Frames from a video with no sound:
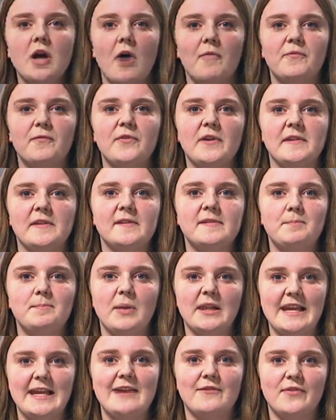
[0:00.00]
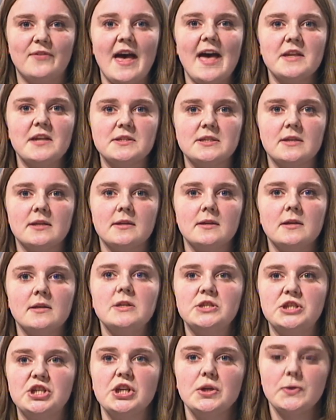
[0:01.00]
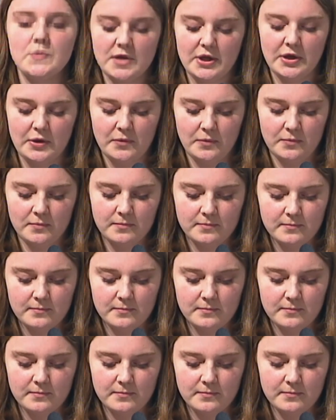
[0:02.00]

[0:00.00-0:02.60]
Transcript: conference, believe that? Do you?